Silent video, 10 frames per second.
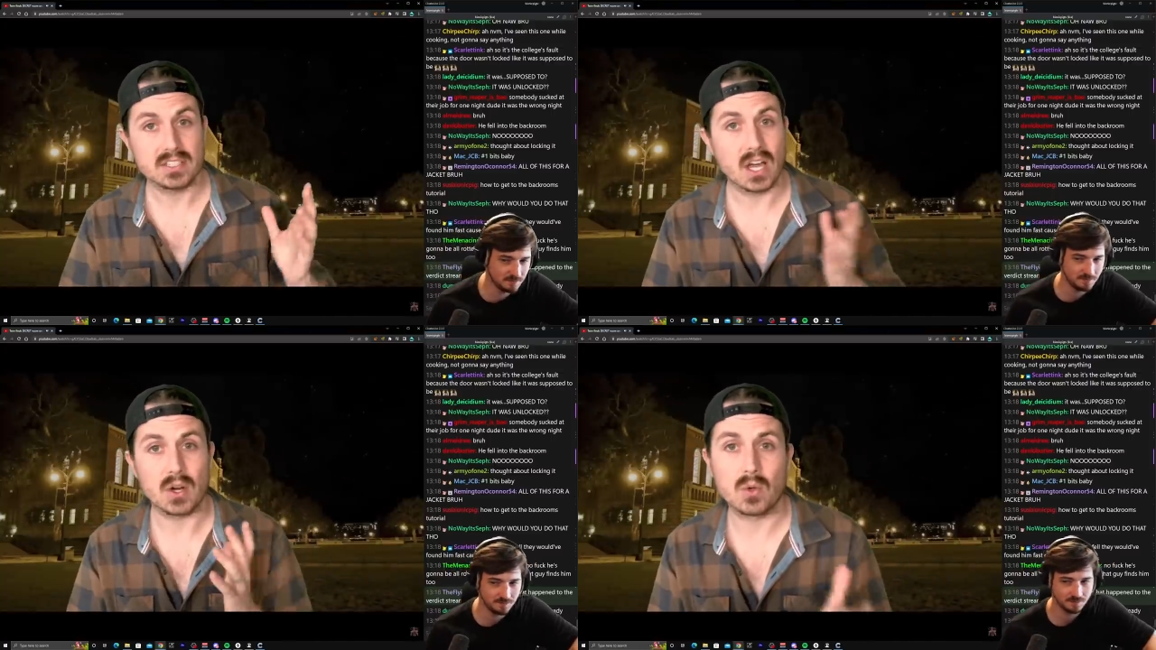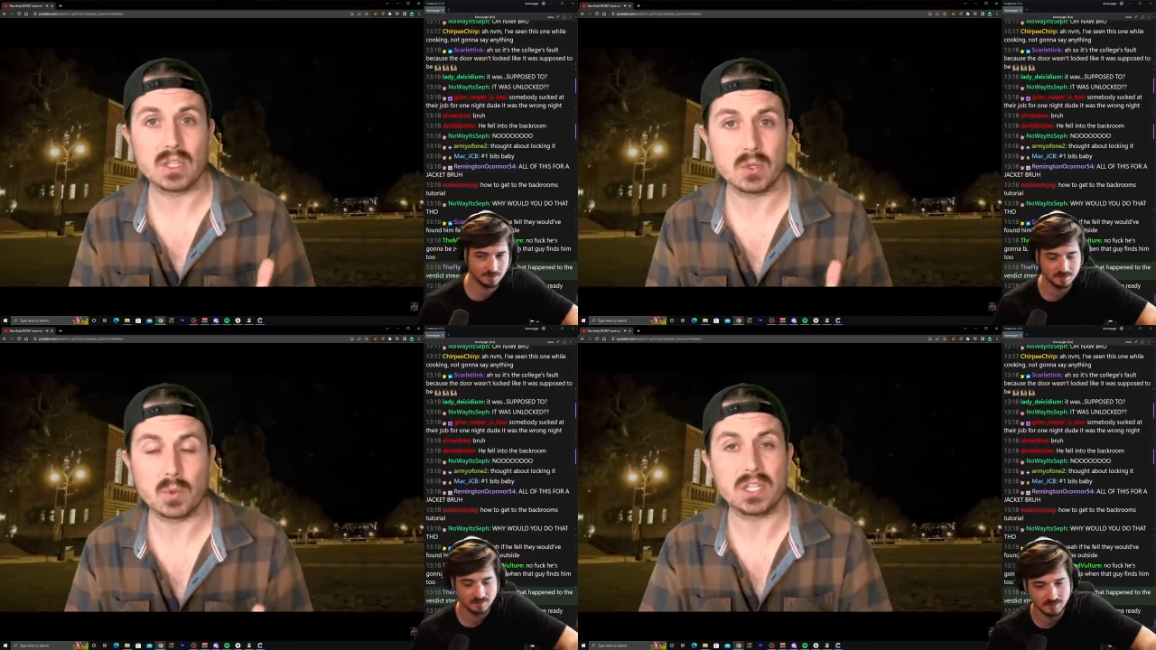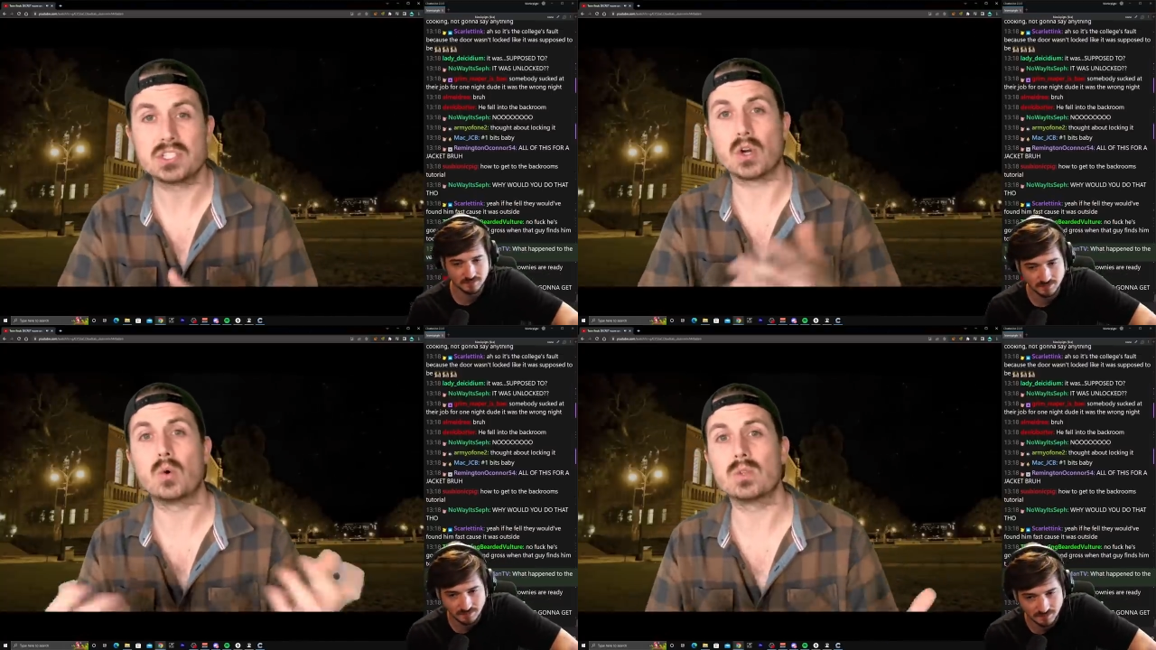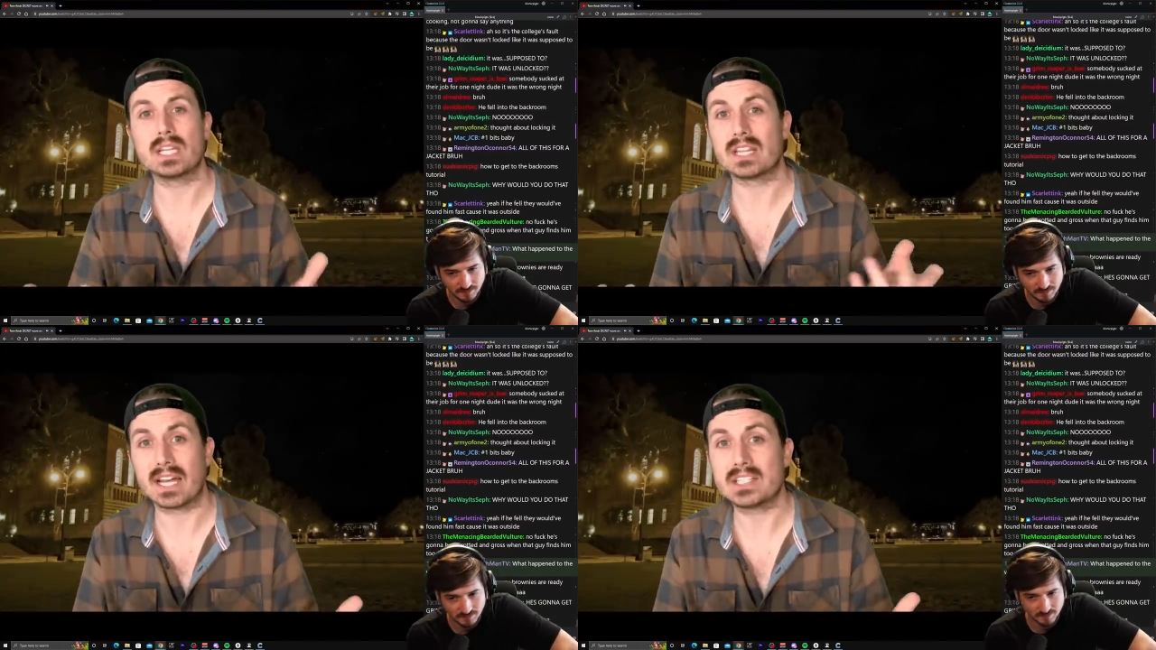Speaker 1: not only would his
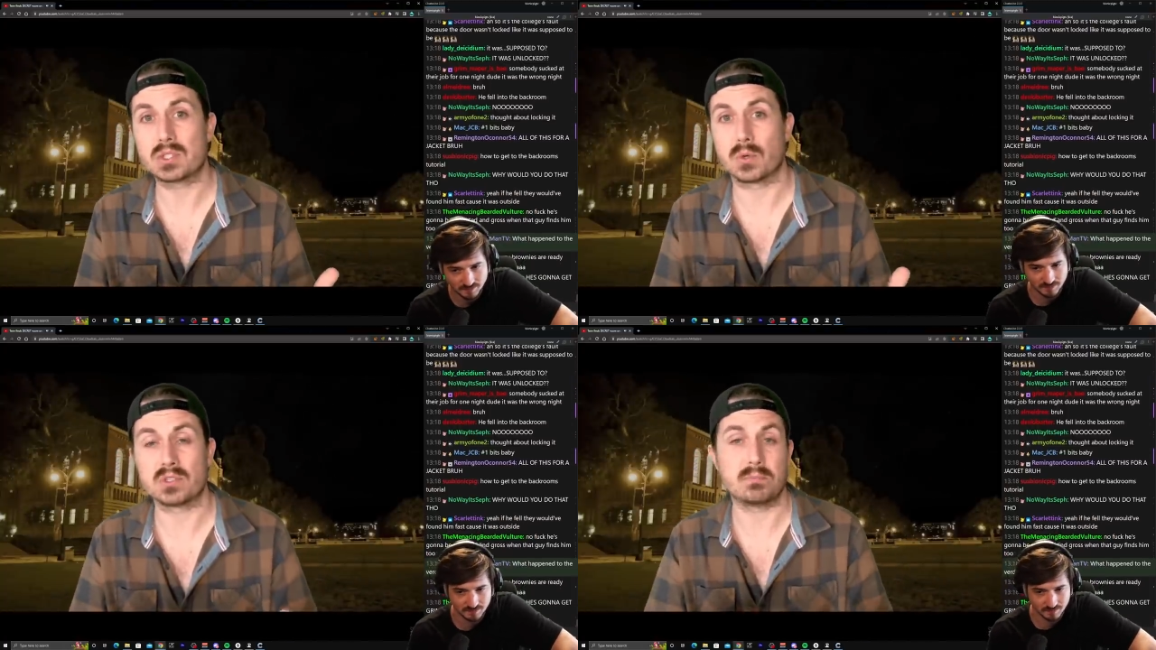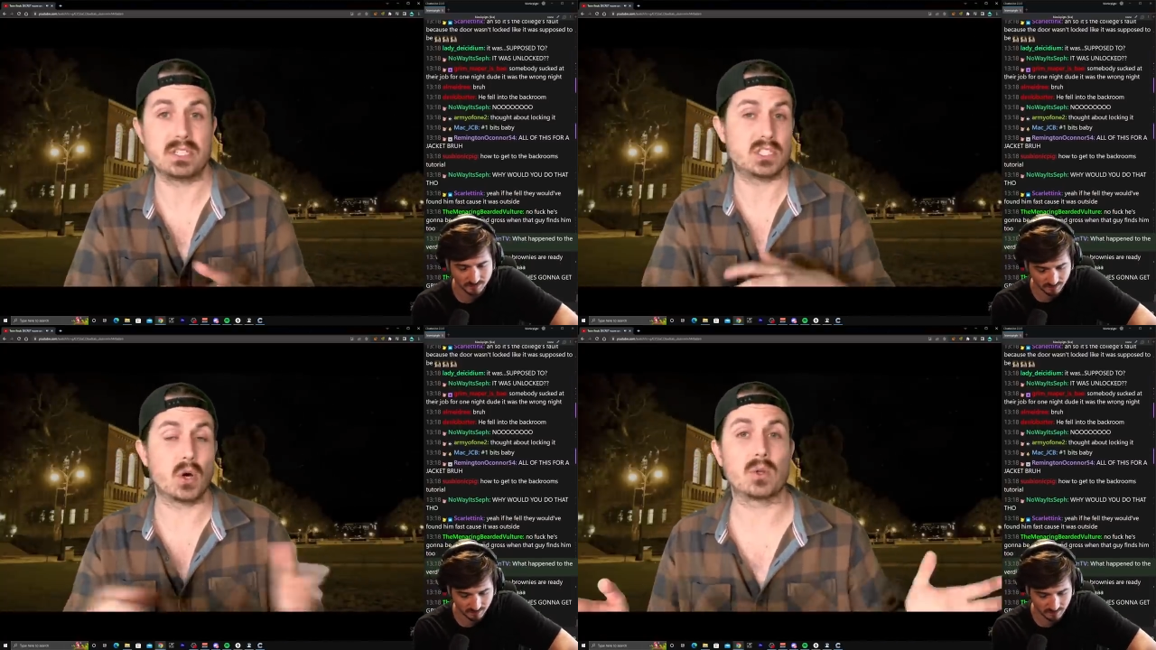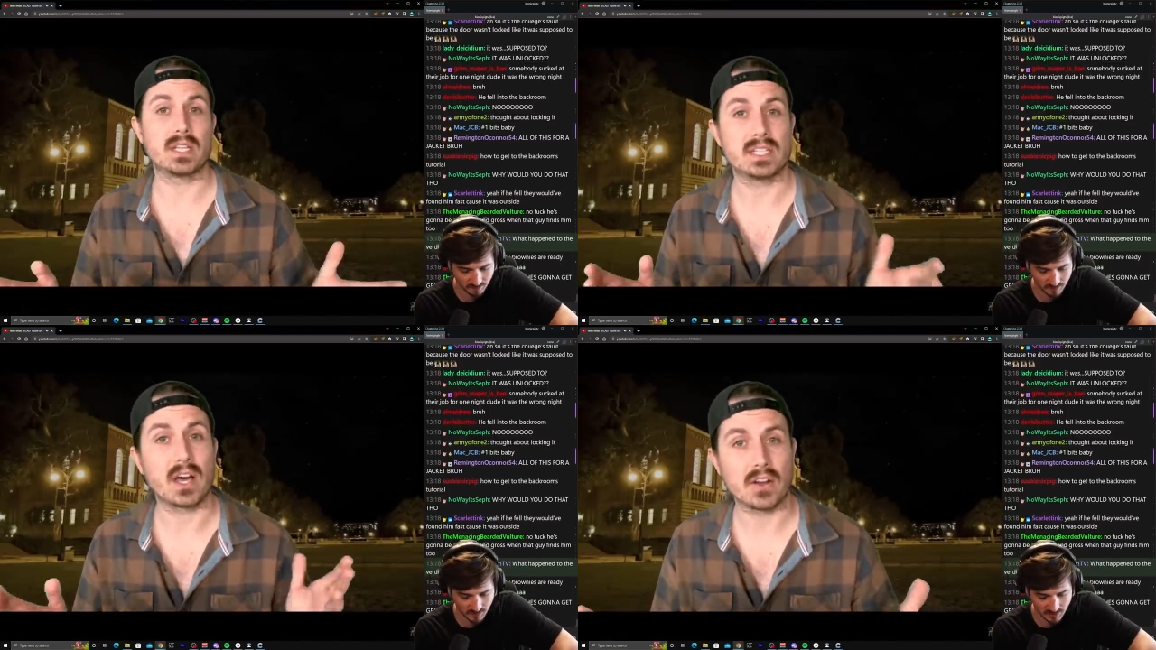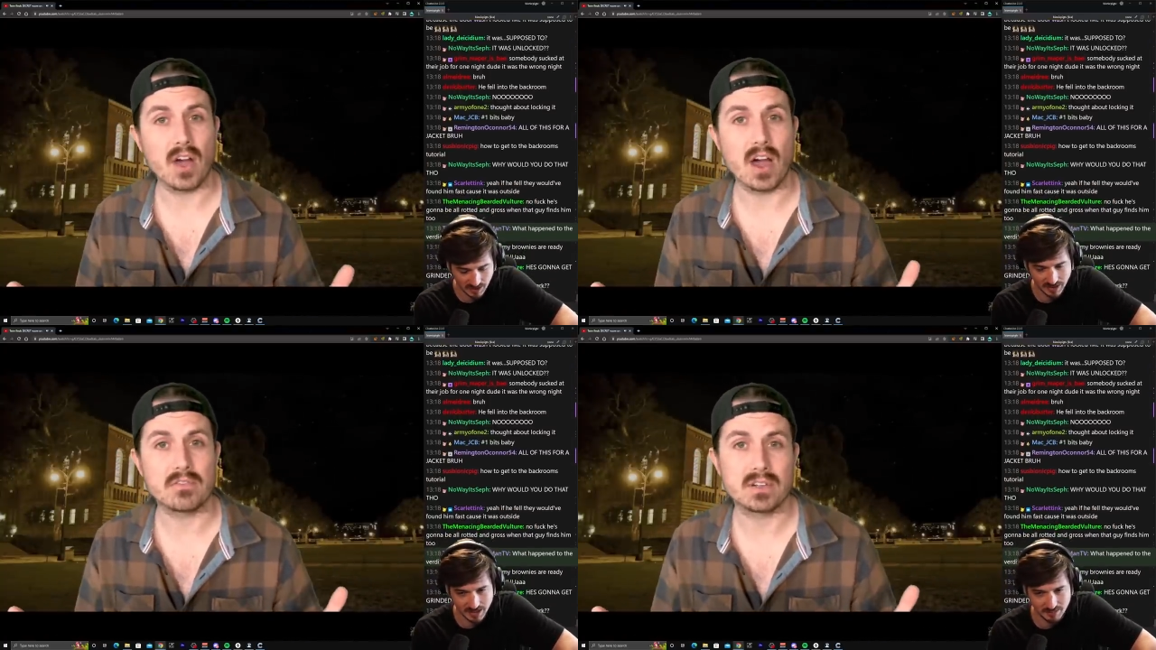only light source be totally cut
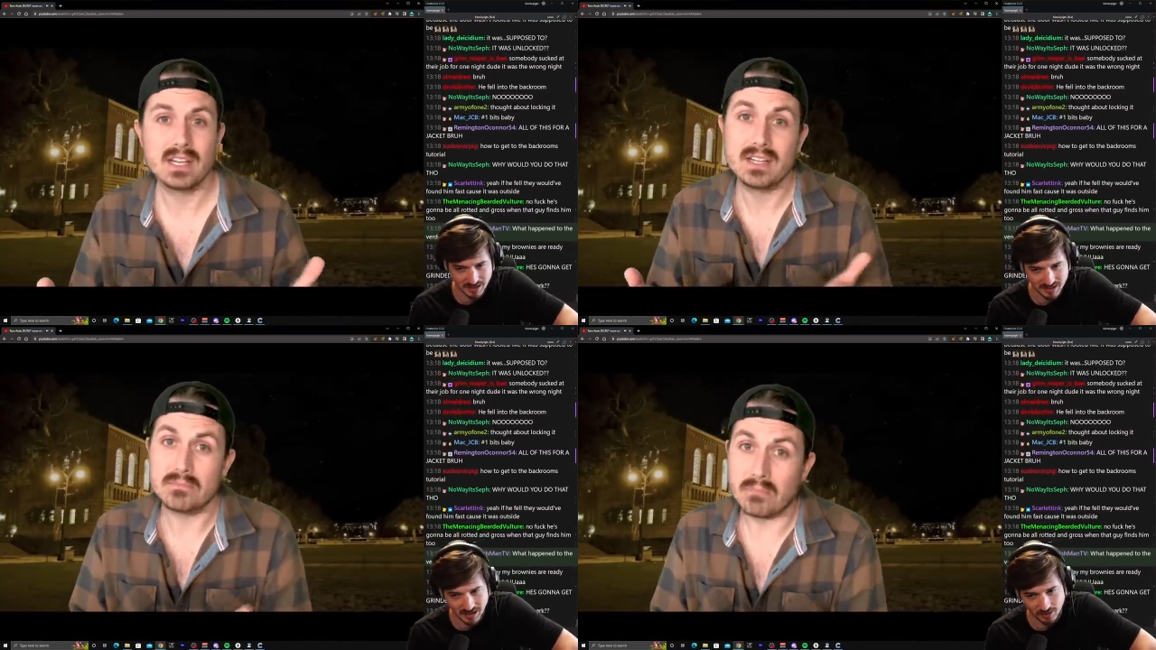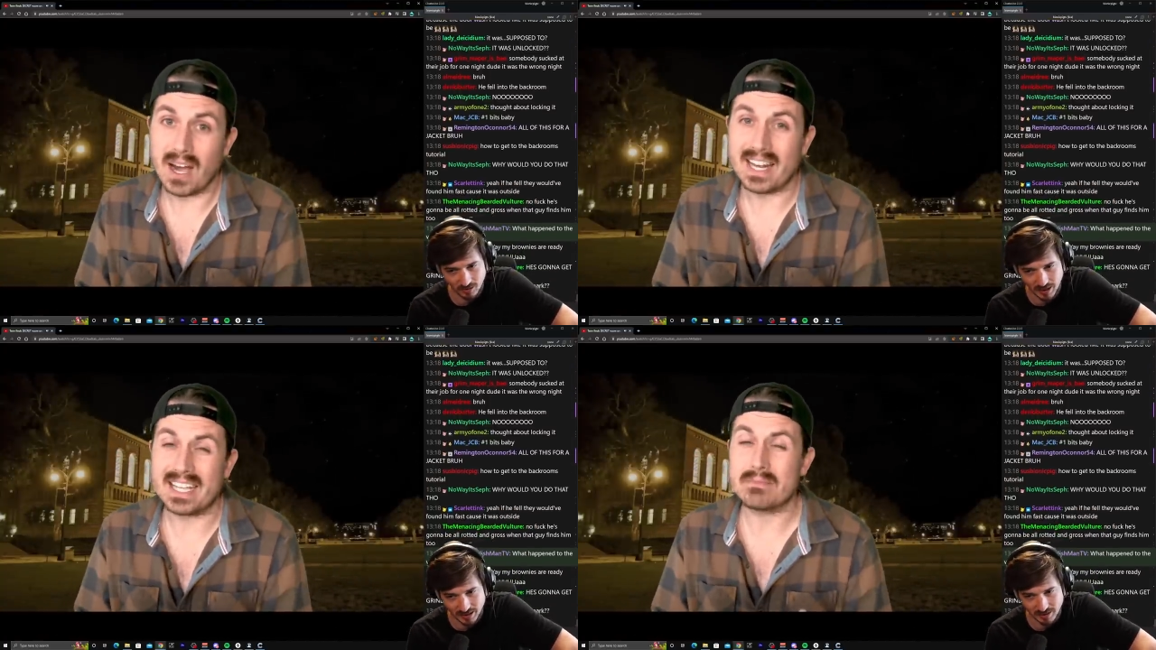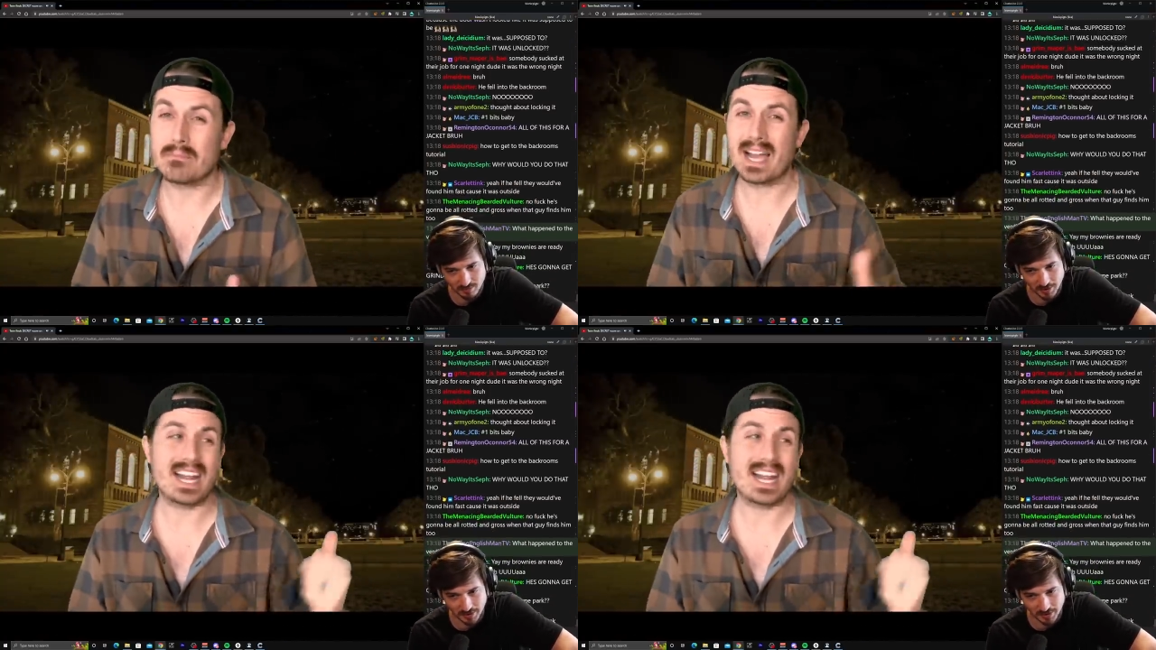off. Yeah, he about to get but grinded. It